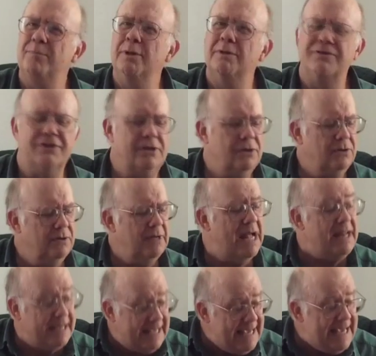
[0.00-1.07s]
bluesier,
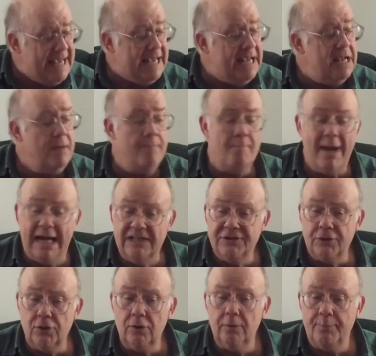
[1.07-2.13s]
and E,
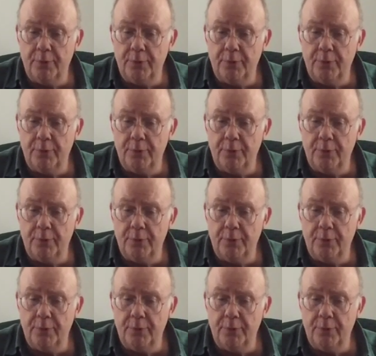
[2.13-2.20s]
major,